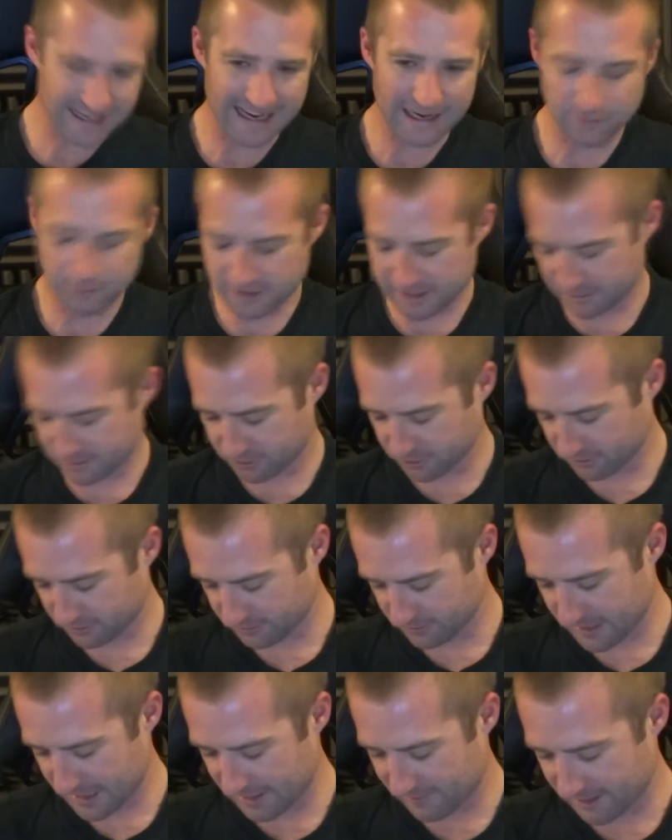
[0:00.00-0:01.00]
how gentle?
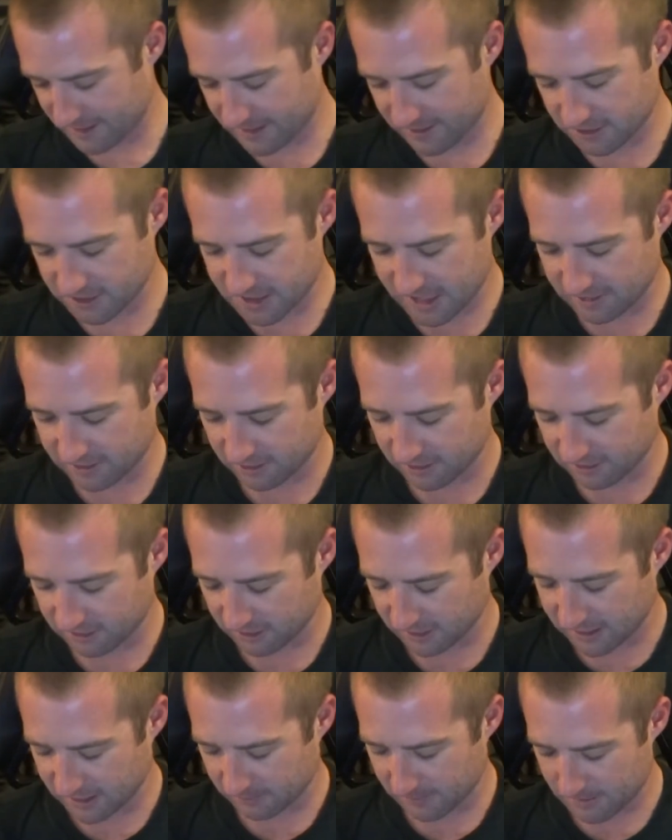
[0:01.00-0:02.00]
Their idea of gentle is
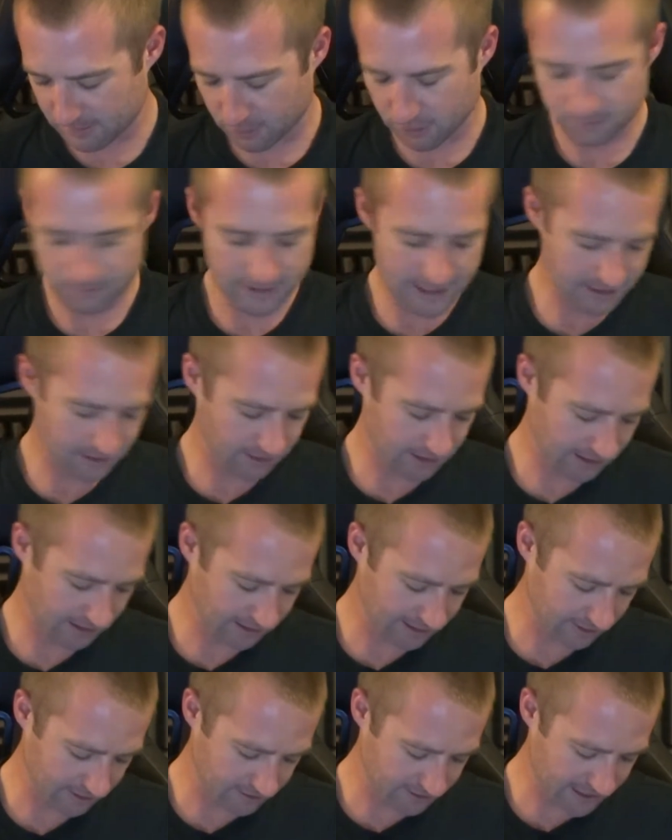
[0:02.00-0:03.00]
a little bit more than mine. You hit a
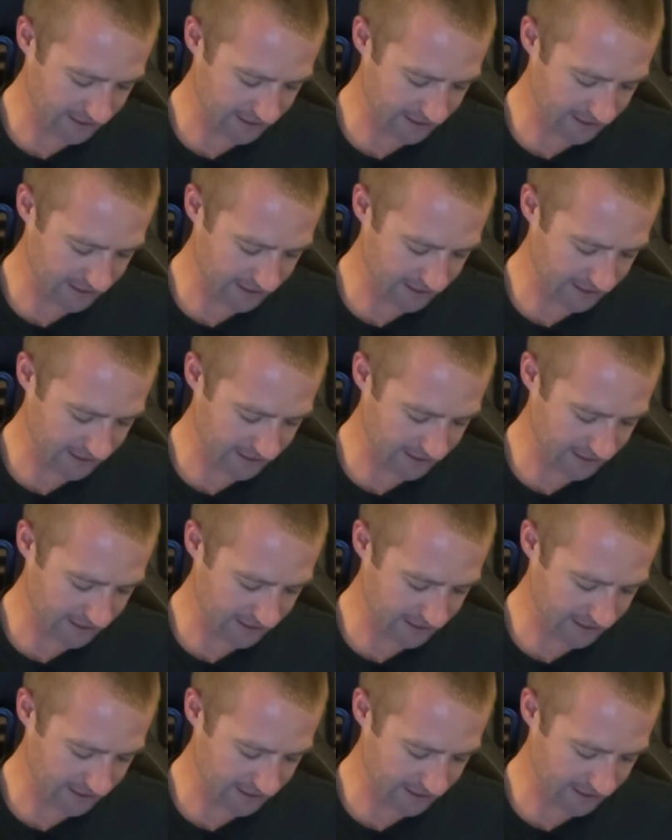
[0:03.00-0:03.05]
click on